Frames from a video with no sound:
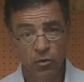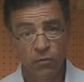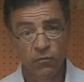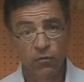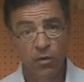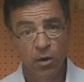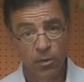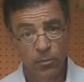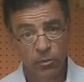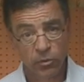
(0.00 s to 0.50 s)

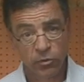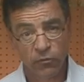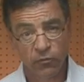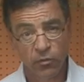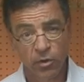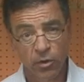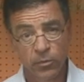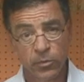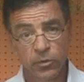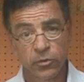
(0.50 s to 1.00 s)
of
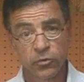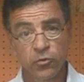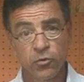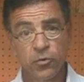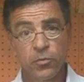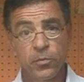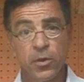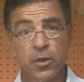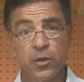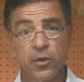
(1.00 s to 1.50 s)

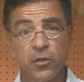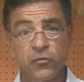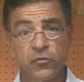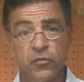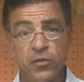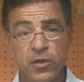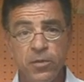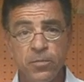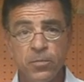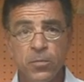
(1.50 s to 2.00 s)
ArmorDevelopmentGroup
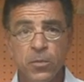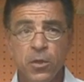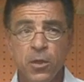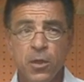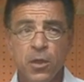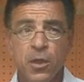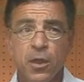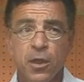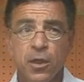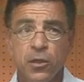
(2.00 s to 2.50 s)
LLC,
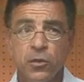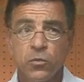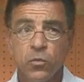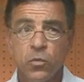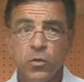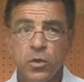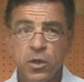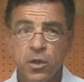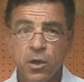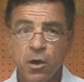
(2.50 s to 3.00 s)
and
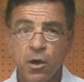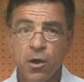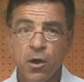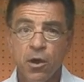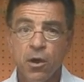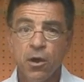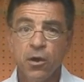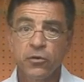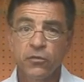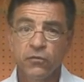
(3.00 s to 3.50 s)
we
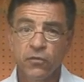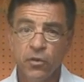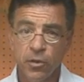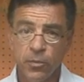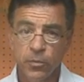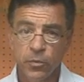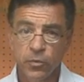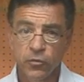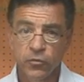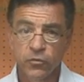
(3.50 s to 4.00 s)
are
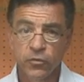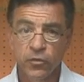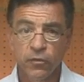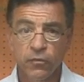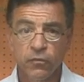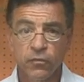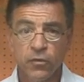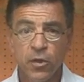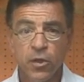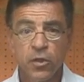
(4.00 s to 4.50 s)
developers
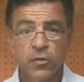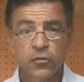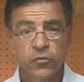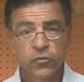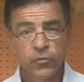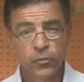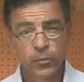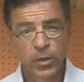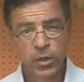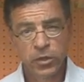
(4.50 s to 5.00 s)
of
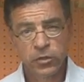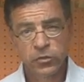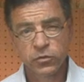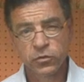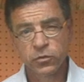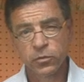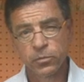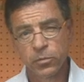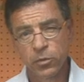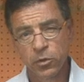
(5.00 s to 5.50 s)

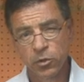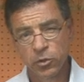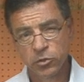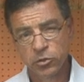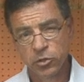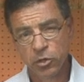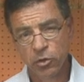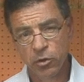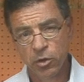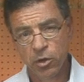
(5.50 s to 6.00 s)
spaced
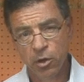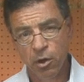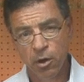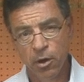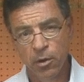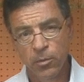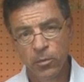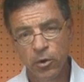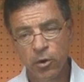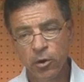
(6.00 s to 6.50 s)
military
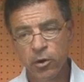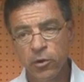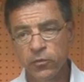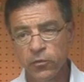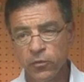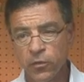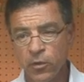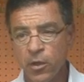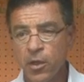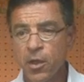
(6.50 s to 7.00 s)
armor,
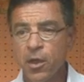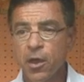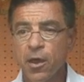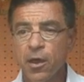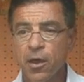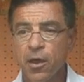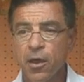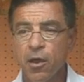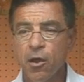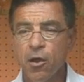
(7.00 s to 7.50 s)

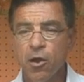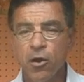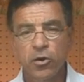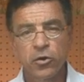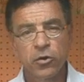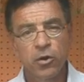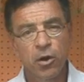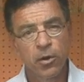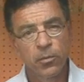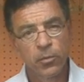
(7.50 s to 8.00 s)

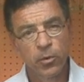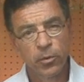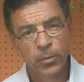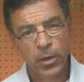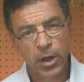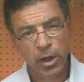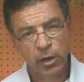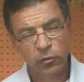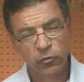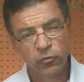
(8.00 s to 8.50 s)
hard armor
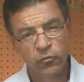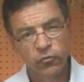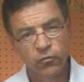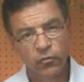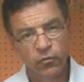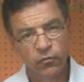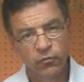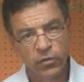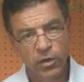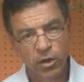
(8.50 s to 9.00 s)
panels
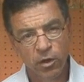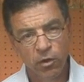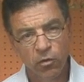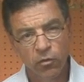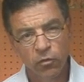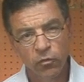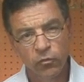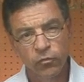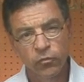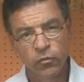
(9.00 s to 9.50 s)
for
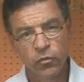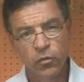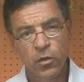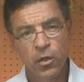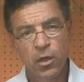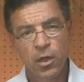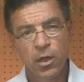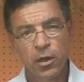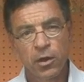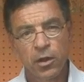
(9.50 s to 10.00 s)
vehicles,
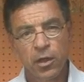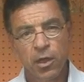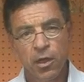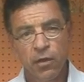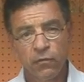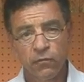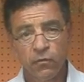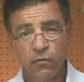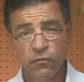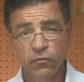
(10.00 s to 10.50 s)
and I
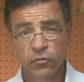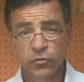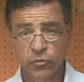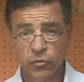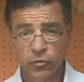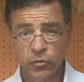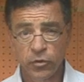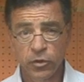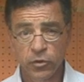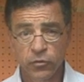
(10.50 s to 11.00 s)
have over
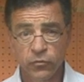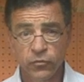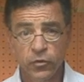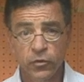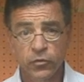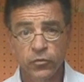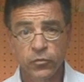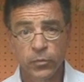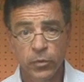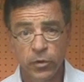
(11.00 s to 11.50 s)
30 years
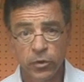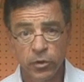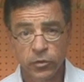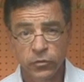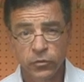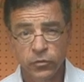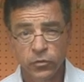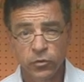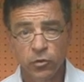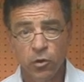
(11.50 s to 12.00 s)

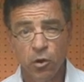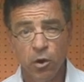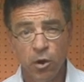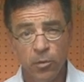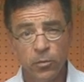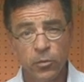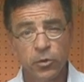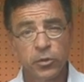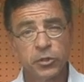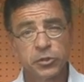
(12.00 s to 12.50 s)
experience in
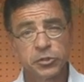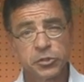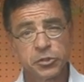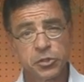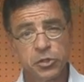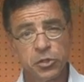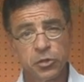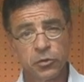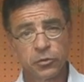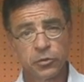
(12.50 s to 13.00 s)
armored and
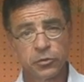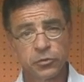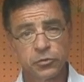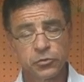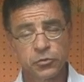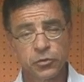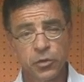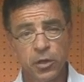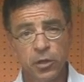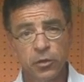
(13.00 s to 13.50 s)
shielded
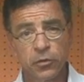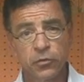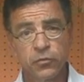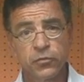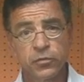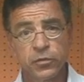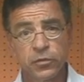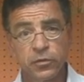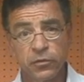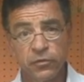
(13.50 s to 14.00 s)

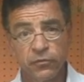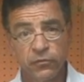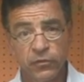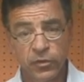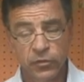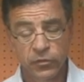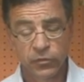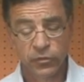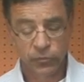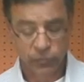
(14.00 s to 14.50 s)
trailers in the
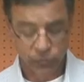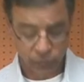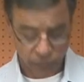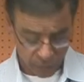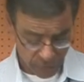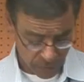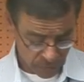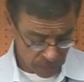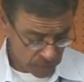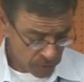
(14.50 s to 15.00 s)
defense industry.